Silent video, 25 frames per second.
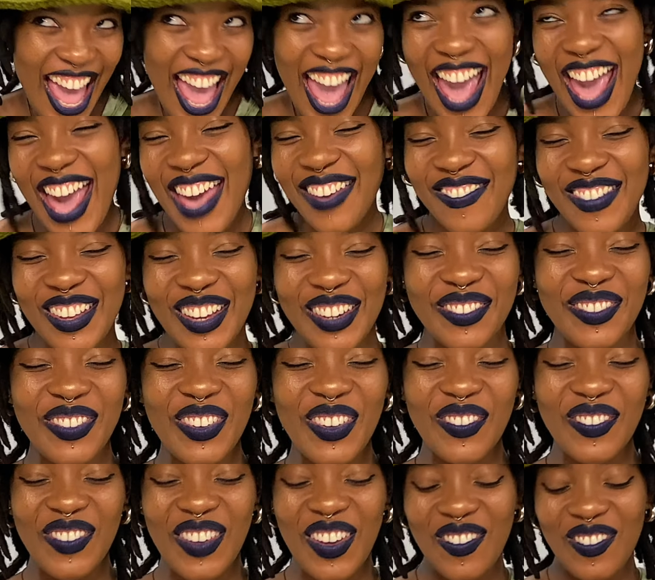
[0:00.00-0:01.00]
Hey,
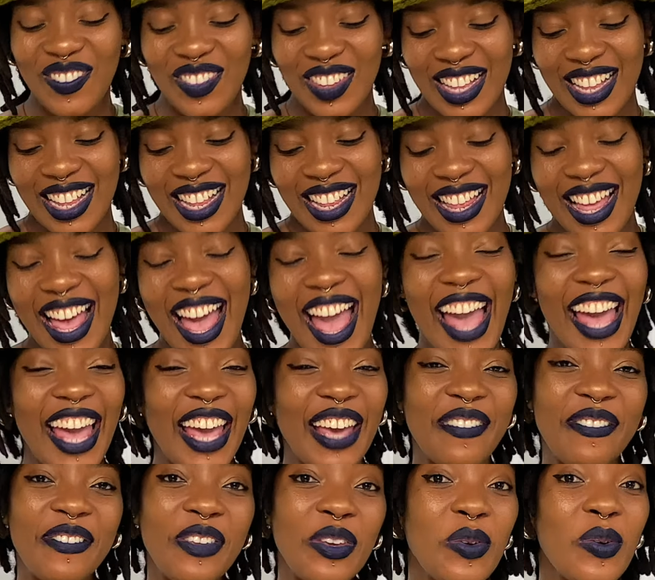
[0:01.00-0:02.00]
beautiful people.
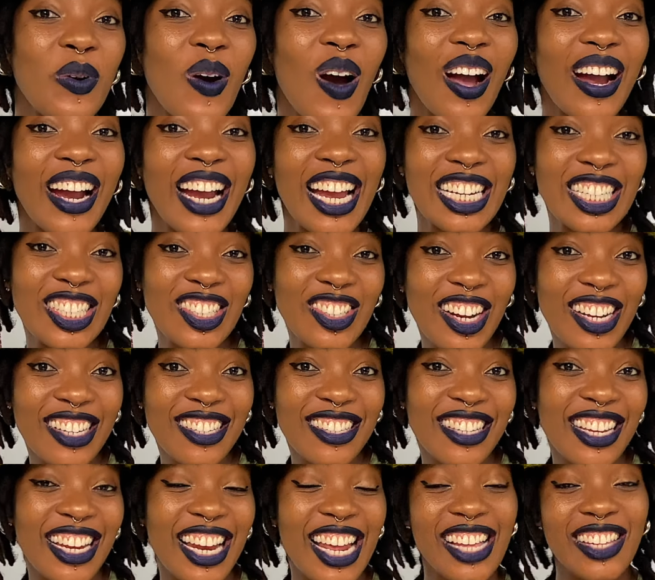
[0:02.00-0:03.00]
If you are
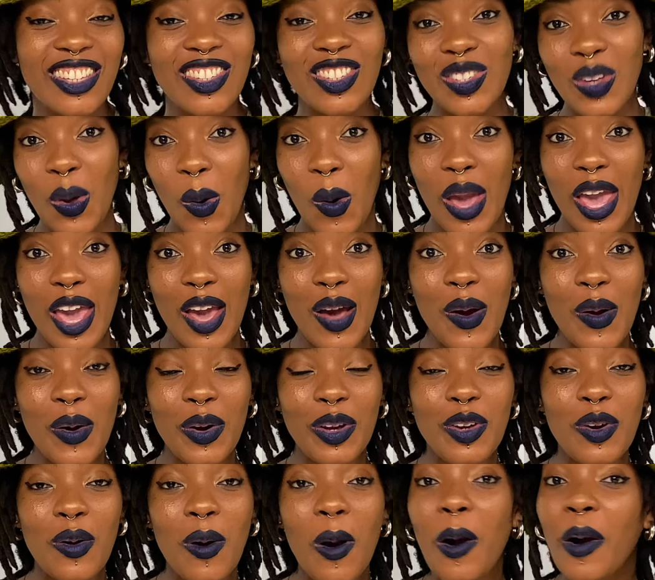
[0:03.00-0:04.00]
interested in sewing or
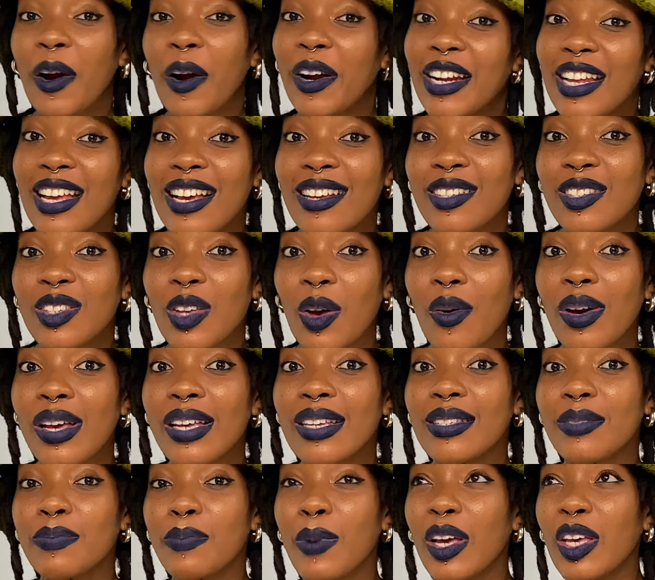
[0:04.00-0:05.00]
you're already a
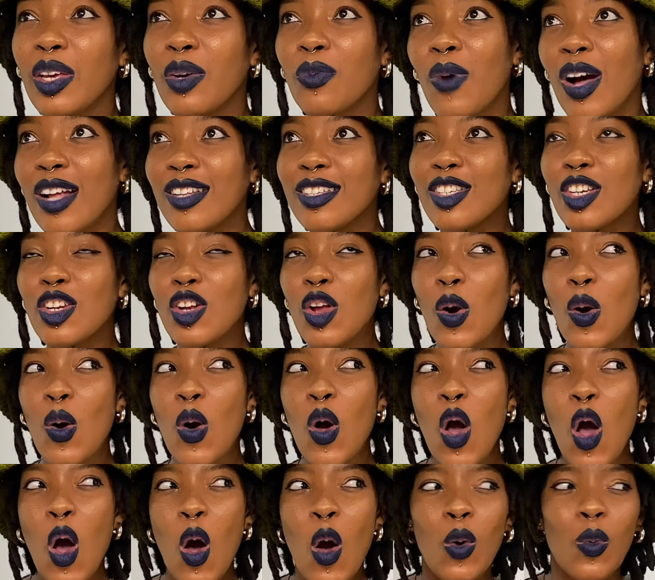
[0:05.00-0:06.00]
sewist, but you want to
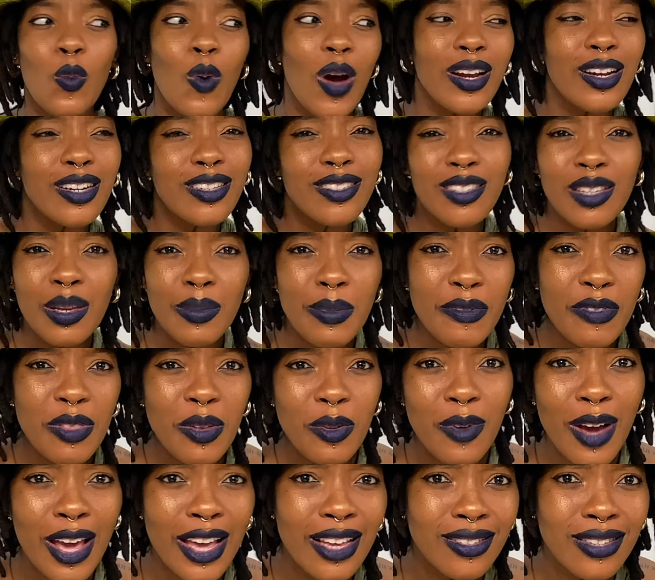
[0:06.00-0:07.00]
know what are some of the
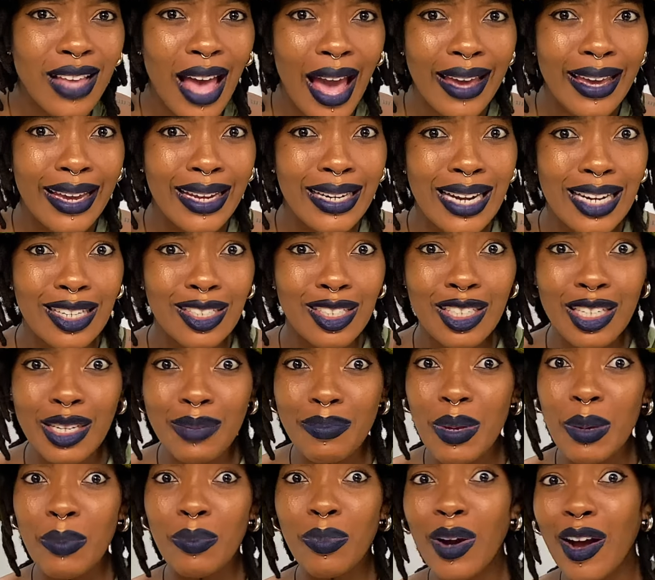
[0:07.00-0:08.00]
ways I can actually
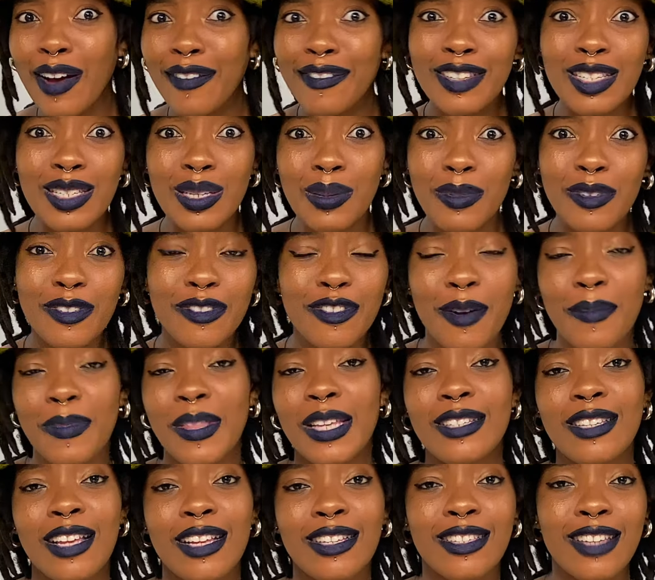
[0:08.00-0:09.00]
be profitable from
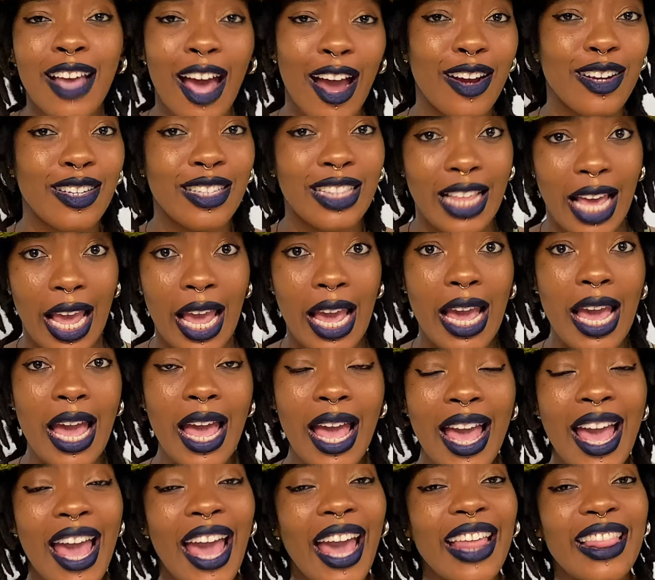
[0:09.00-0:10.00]
this entire thing,
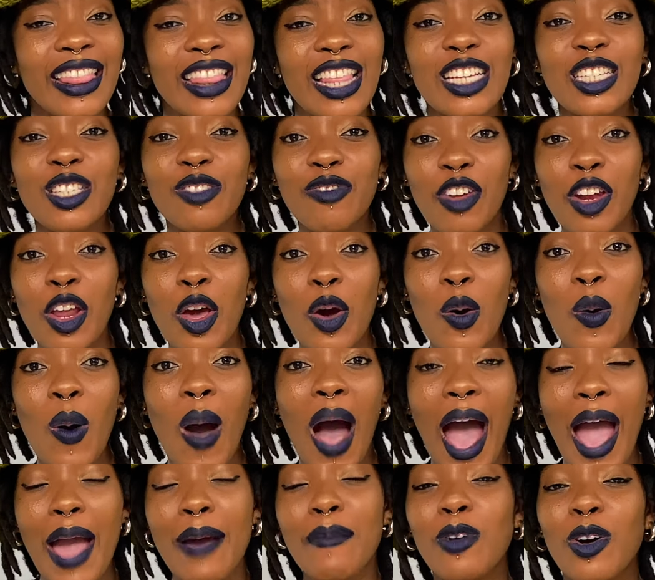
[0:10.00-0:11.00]
in this video,
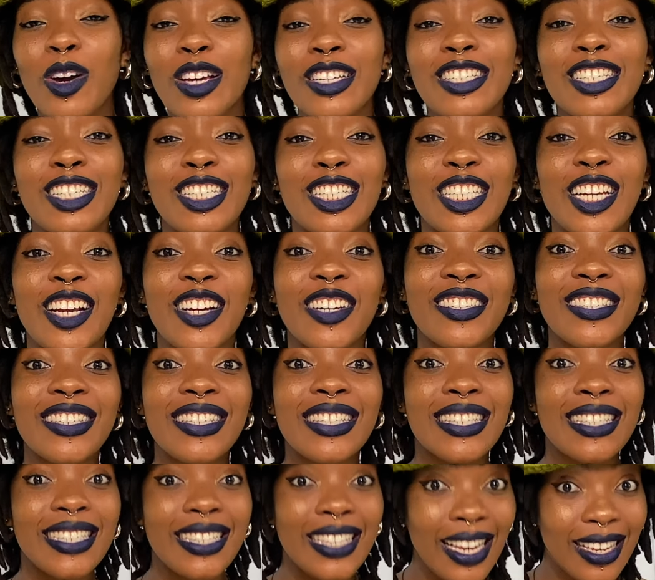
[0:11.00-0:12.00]
I'm going to share
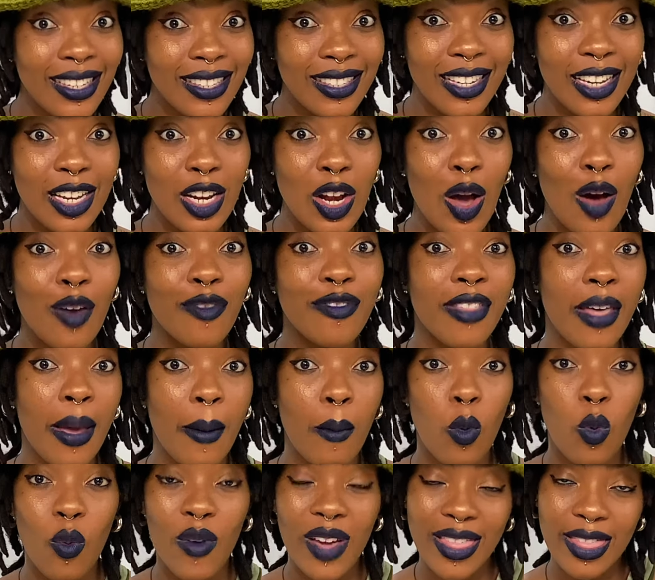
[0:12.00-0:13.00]
16 of
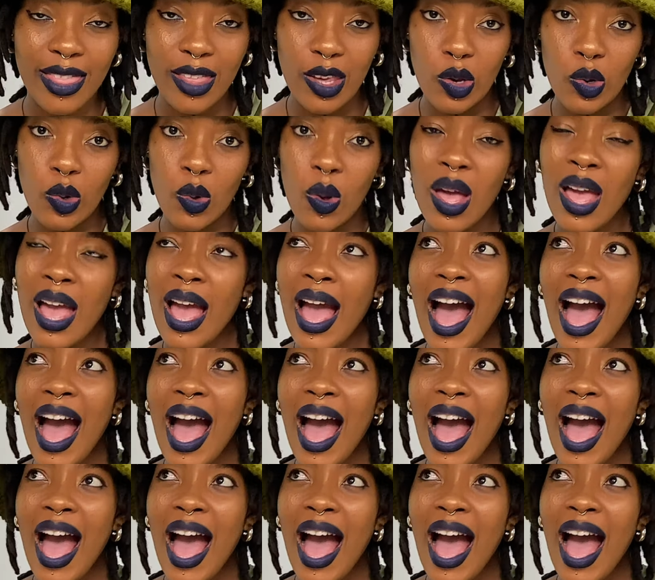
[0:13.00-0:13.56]
them with you.